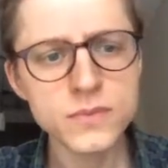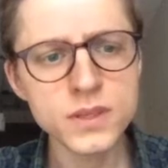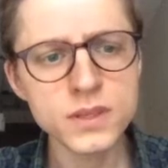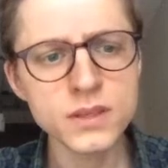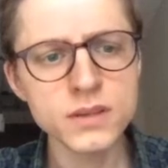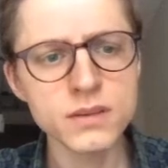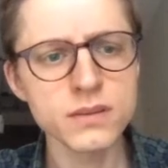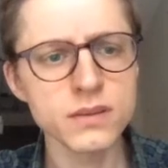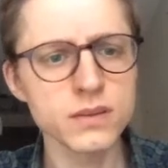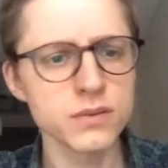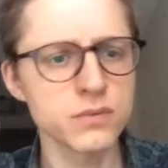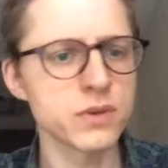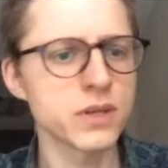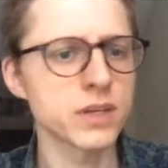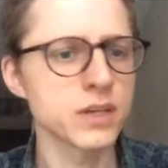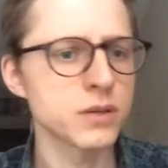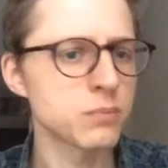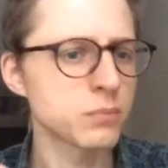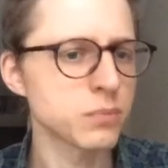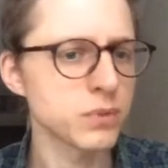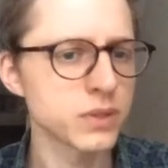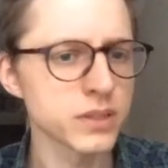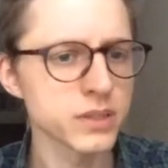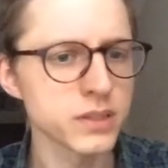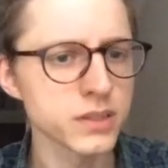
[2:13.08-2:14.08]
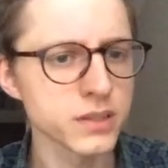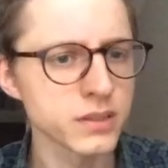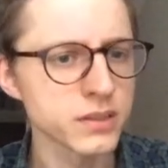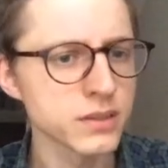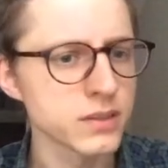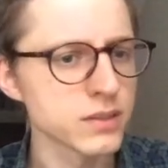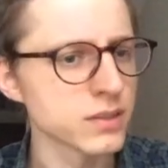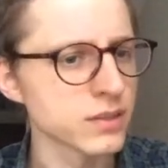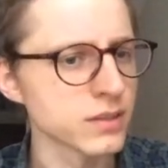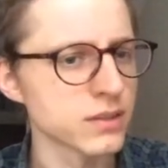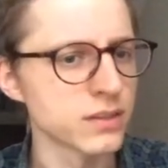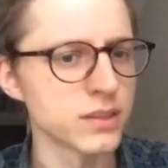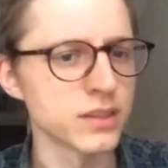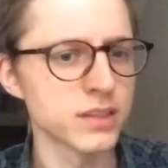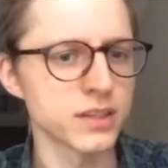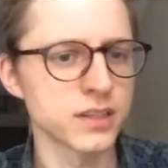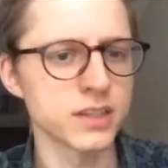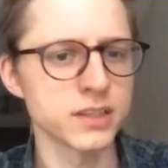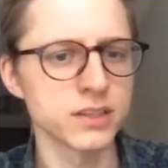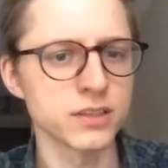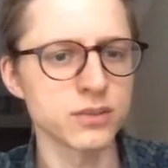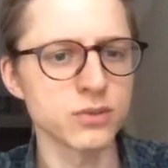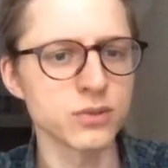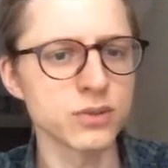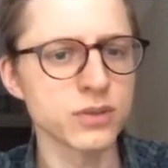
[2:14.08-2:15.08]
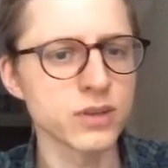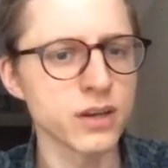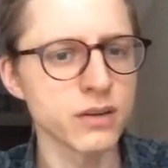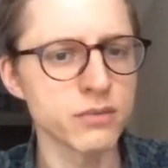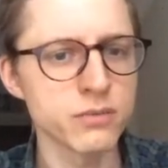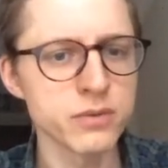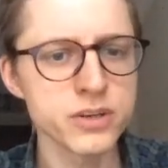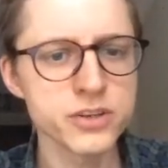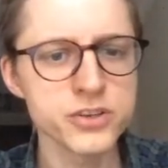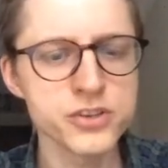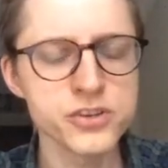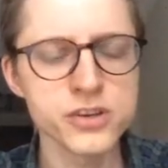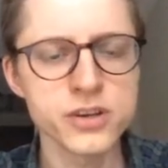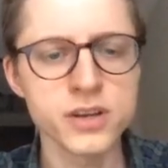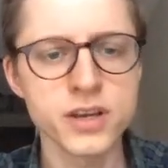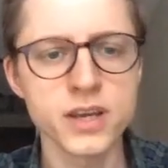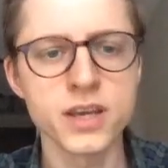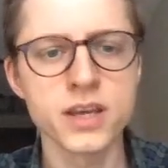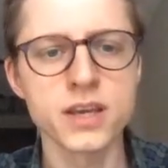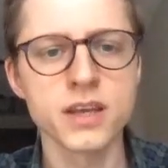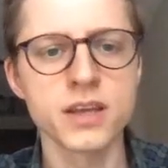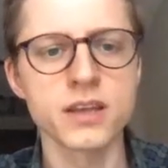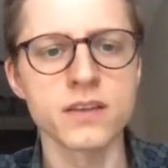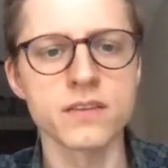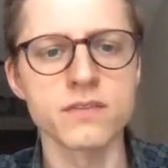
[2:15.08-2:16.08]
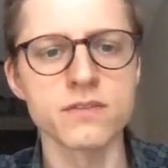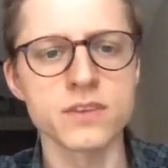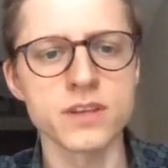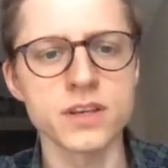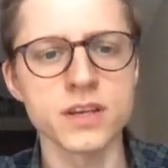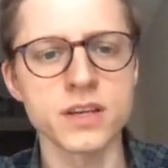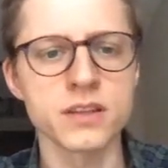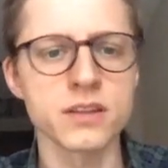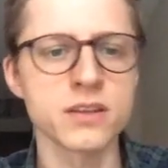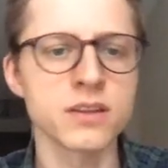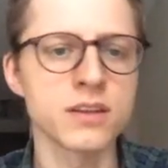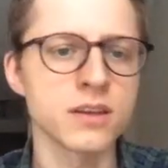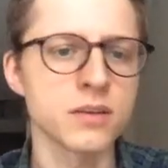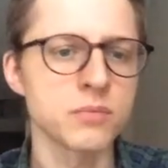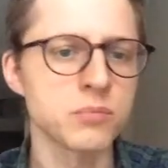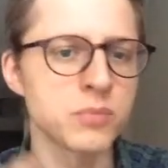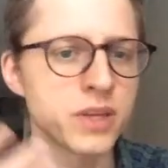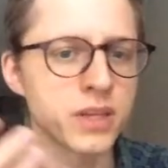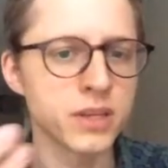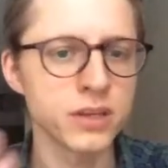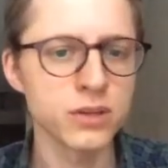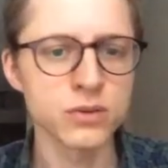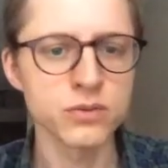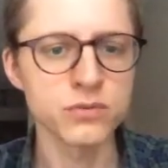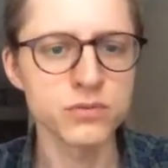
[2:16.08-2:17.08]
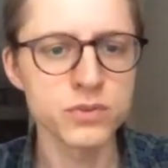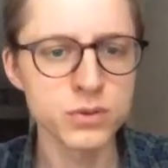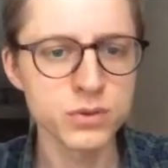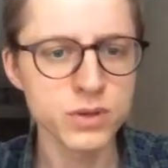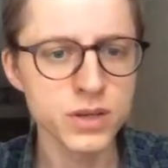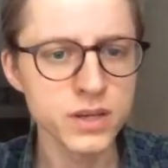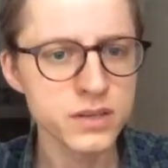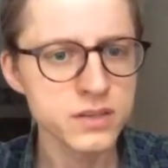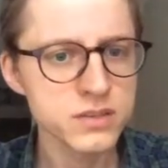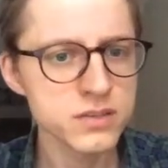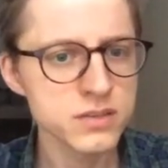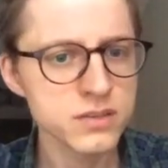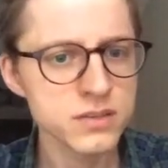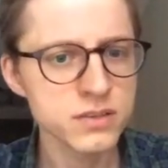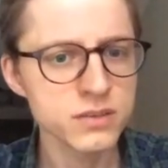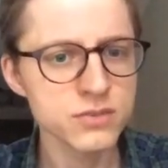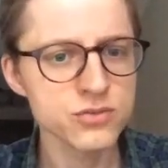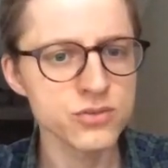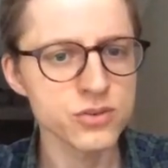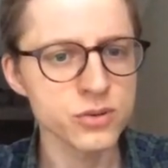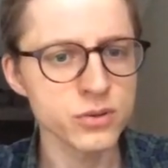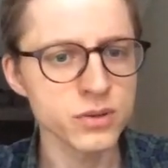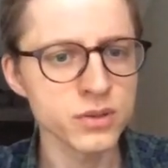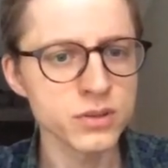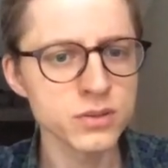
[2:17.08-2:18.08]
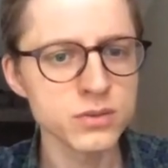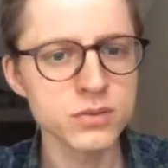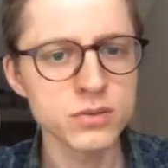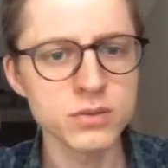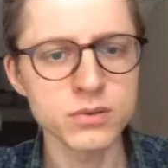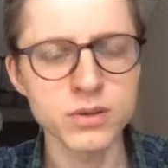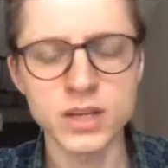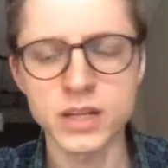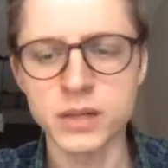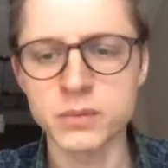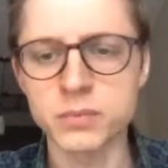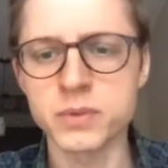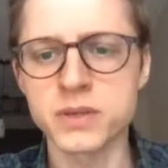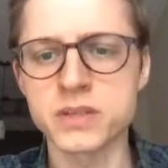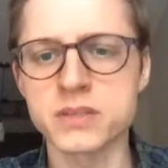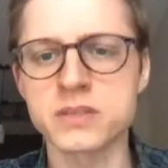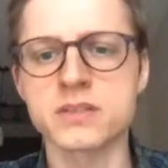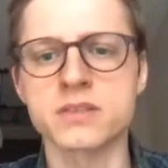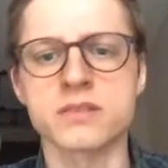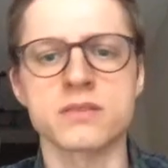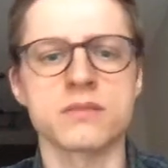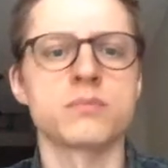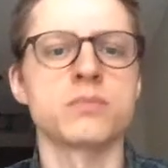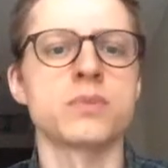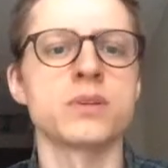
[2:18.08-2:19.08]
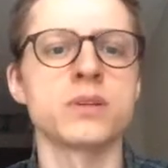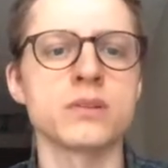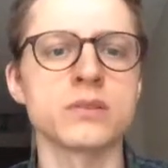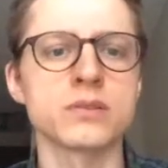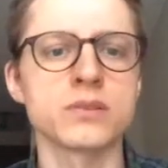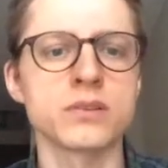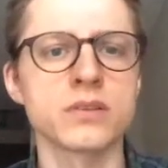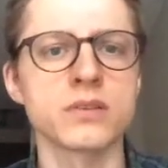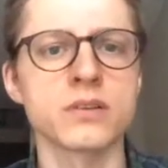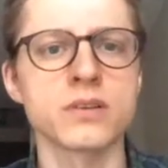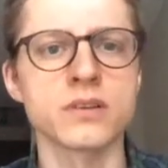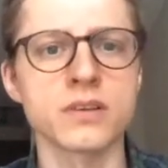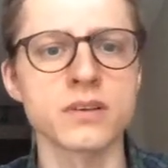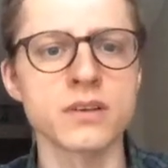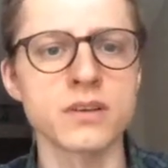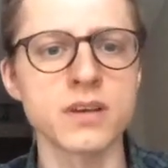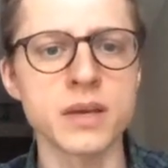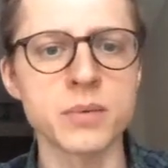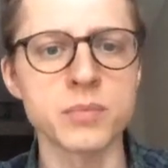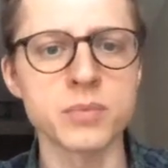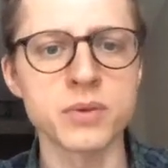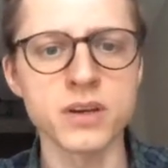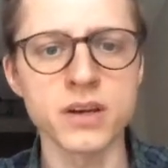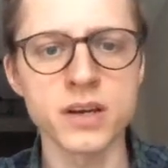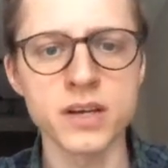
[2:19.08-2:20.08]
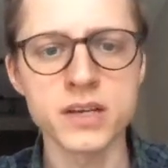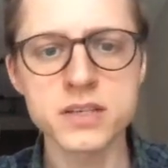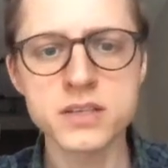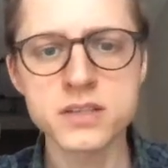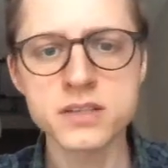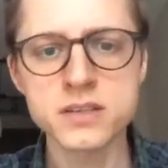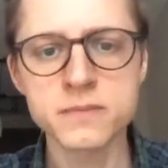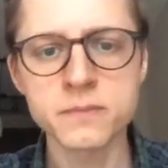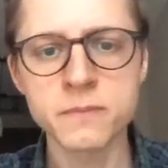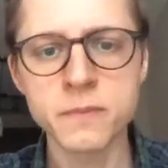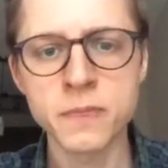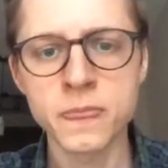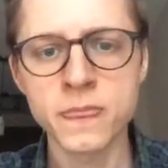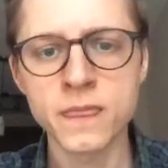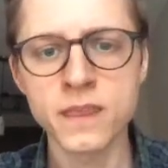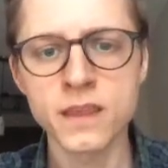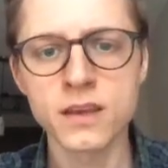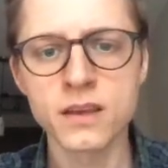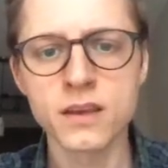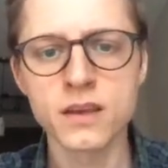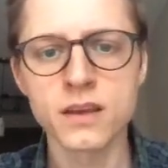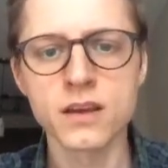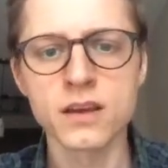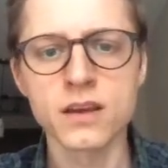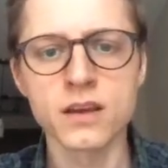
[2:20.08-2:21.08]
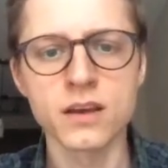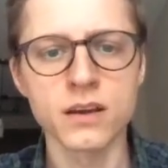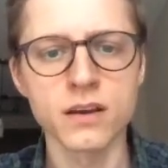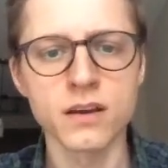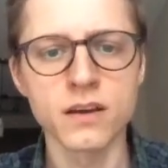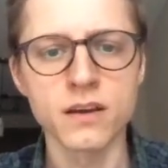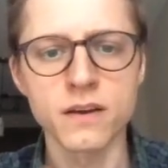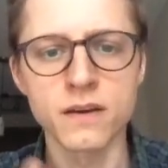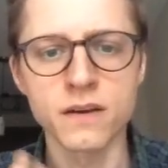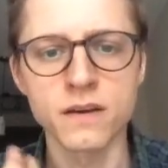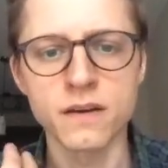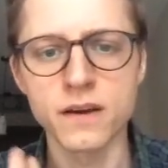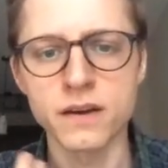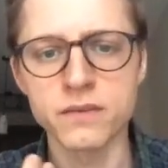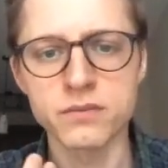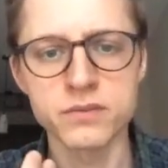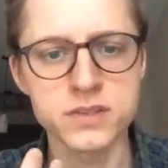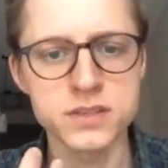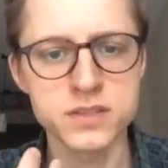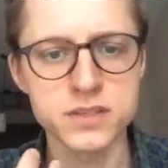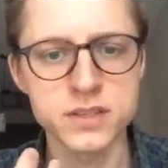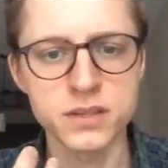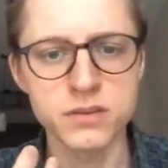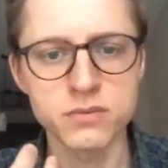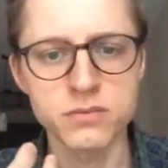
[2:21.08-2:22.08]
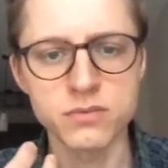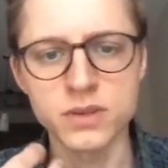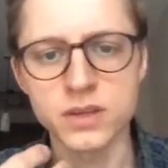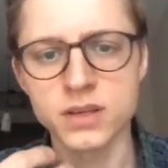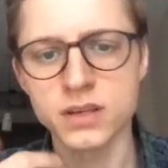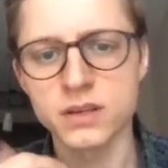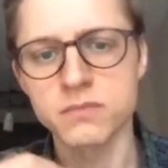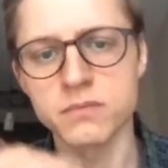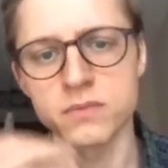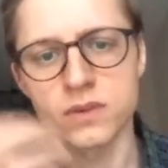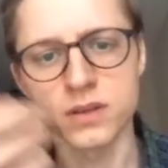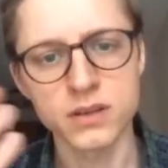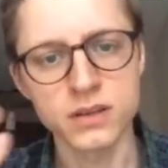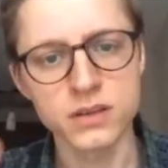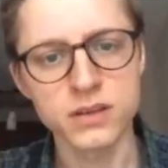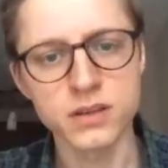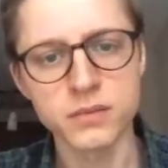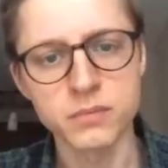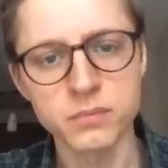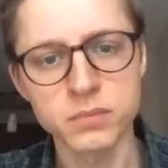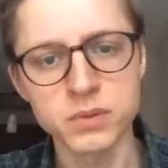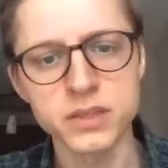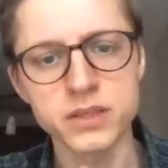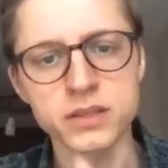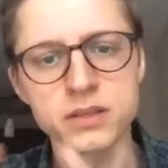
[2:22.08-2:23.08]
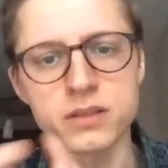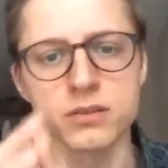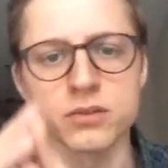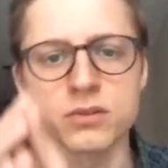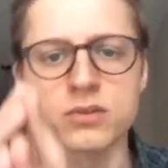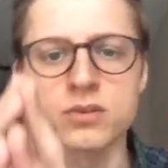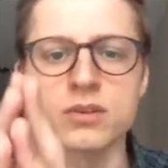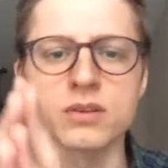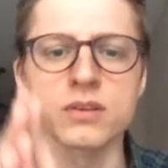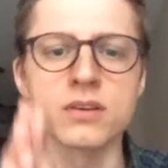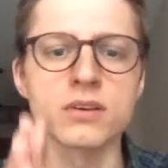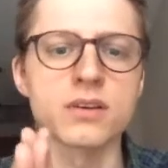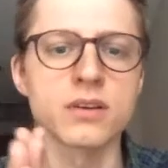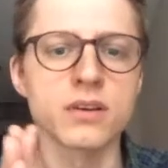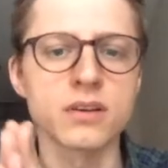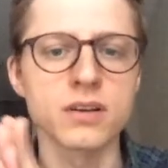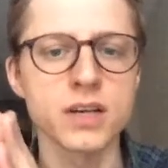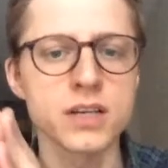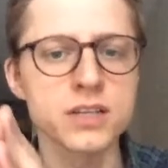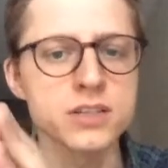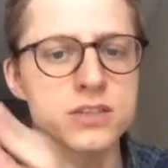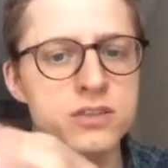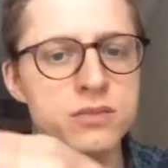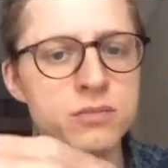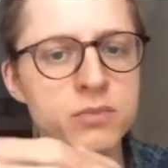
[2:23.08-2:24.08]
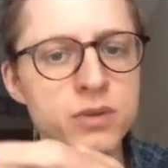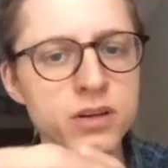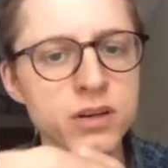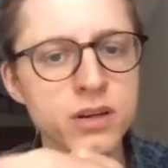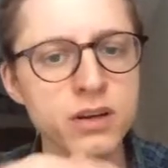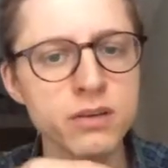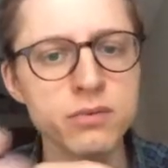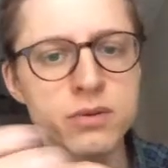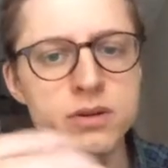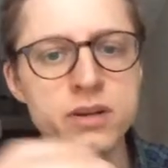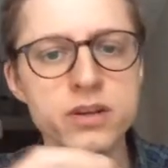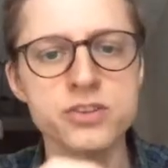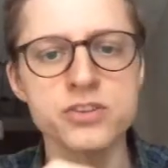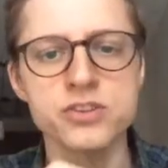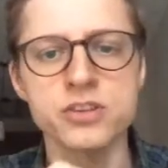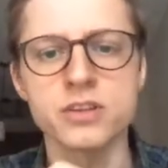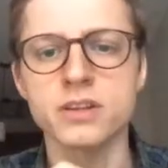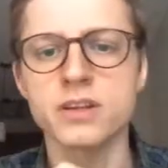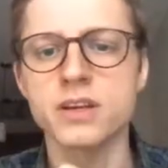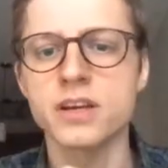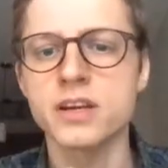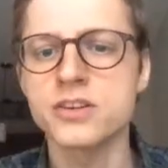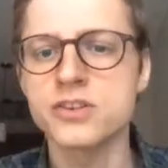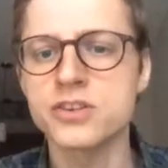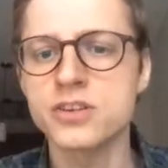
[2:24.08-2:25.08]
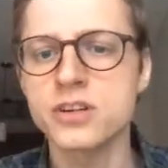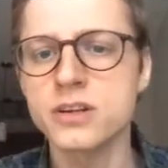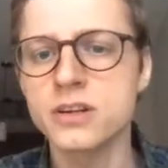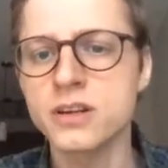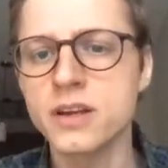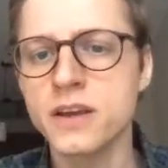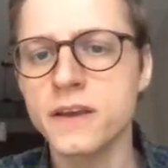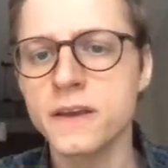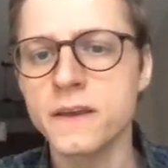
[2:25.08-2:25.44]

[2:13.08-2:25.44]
We completed catalog coverage. Then many of you guys joined to help us build APIs. After that, we completed customer coverage and caching,